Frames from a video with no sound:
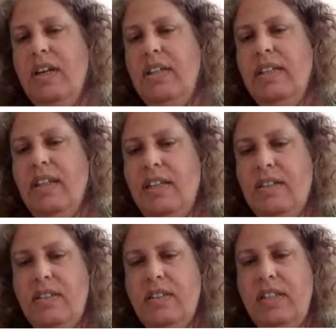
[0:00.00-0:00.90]
uh, that are
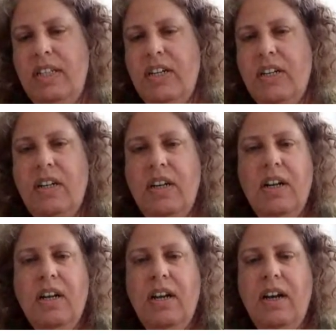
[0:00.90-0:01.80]
listed here.
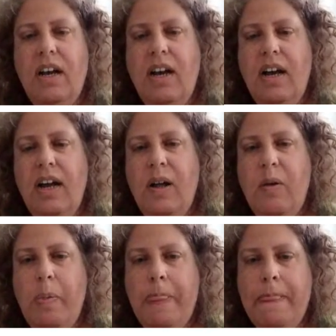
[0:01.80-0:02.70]

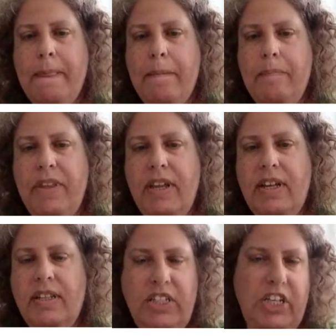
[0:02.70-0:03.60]
Um,
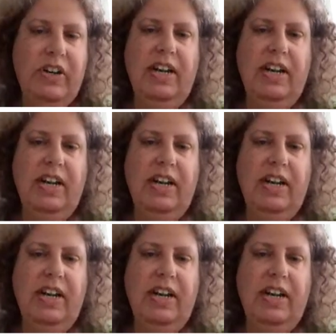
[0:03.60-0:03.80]
and